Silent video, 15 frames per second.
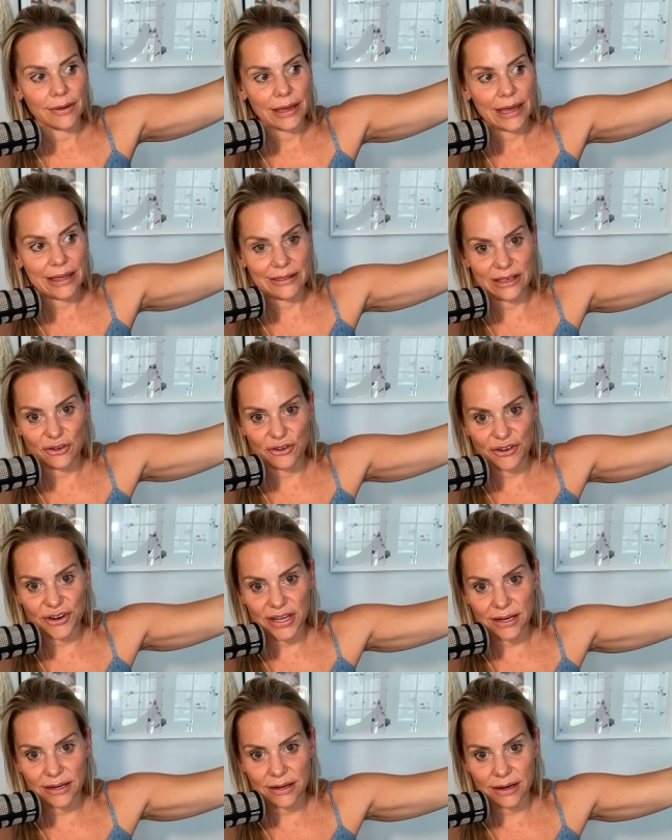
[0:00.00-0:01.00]
and then you're
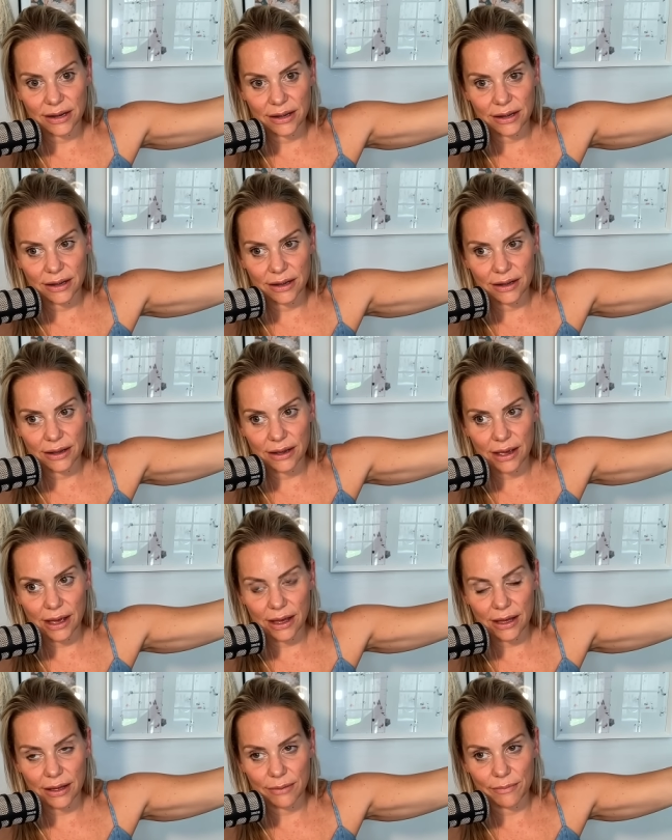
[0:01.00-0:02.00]
in
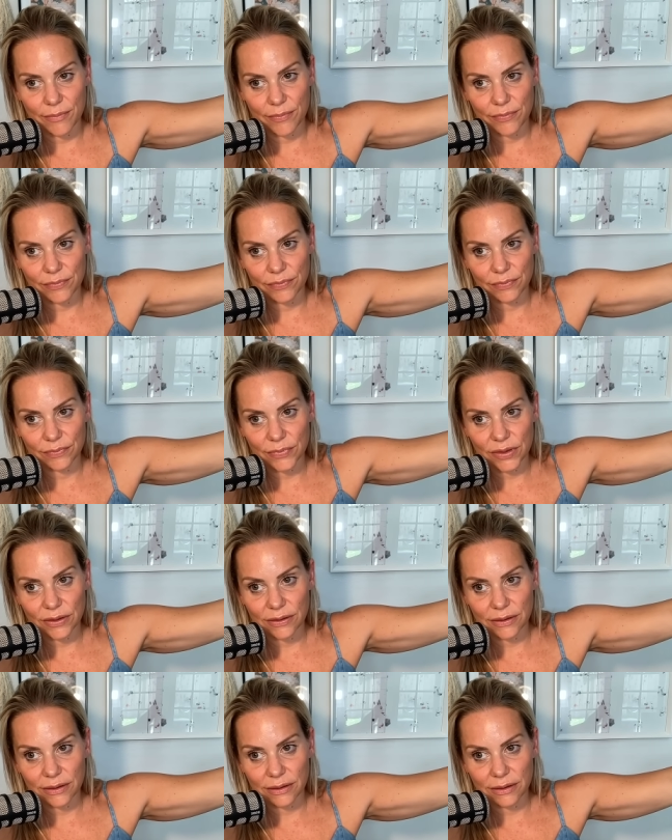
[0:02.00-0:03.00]

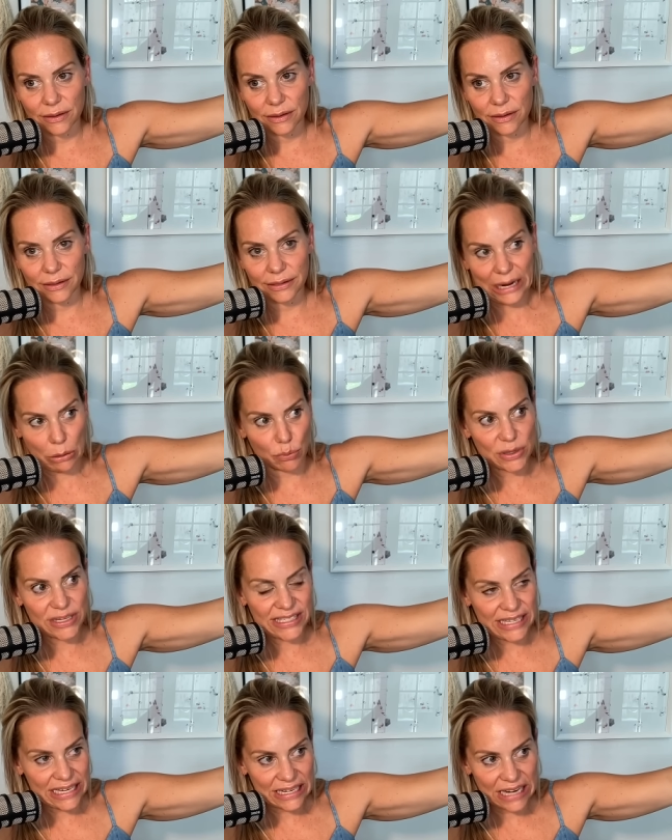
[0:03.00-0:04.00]
like
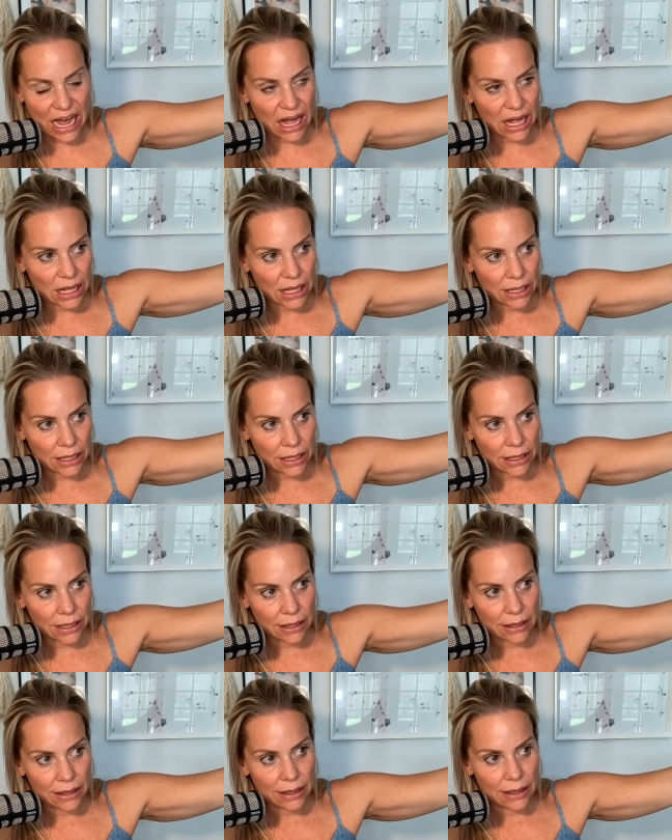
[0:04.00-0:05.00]
Reseda,
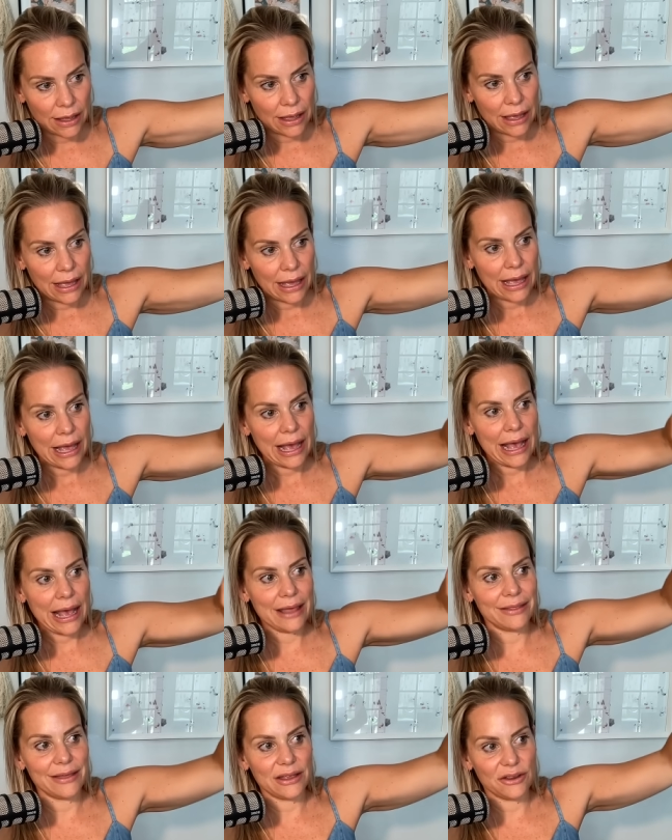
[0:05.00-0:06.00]

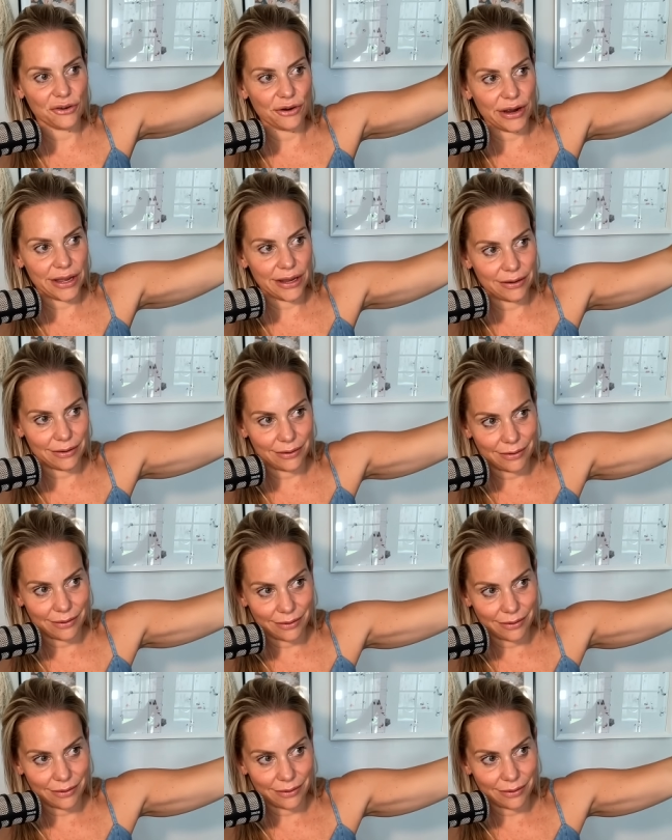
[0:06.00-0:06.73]
and then you're in